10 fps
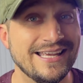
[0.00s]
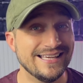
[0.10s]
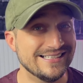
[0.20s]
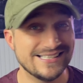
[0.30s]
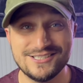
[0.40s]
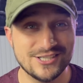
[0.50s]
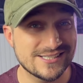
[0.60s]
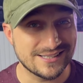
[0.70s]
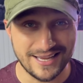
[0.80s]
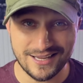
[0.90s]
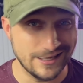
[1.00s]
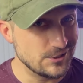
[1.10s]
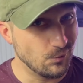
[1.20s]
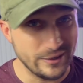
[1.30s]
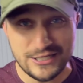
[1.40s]
Is it just like a
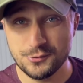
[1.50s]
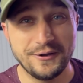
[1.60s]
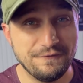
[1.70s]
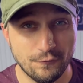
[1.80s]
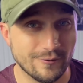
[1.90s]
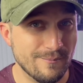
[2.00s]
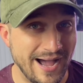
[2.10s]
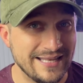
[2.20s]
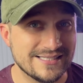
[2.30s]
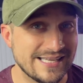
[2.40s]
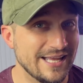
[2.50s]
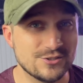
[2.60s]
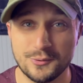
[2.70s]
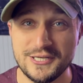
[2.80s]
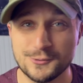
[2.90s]
twenty twenty-four mindset,
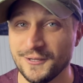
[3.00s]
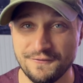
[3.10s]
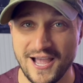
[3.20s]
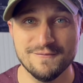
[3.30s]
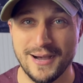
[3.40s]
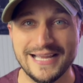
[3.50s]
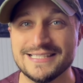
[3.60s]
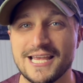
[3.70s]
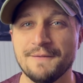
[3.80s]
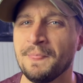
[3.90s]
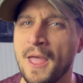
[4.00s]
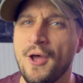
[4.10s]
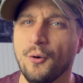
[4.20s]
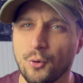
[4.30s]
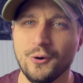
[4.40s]
twenty twenty-five mindset,
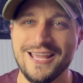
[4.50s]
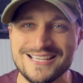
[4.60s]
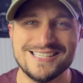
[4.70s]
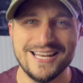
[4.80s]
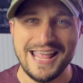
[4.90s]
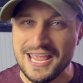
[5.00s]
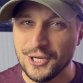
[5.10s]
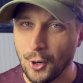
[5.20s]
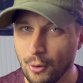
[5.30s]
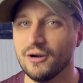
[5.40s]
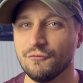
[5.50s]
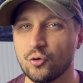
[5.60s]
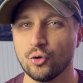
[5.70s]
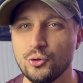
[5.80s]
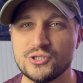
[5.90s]
or is it a Carnival
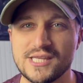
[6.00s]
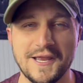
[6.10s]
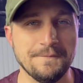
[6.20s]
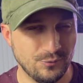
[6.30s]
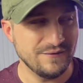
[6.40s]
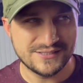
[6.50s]
cruise thing? We've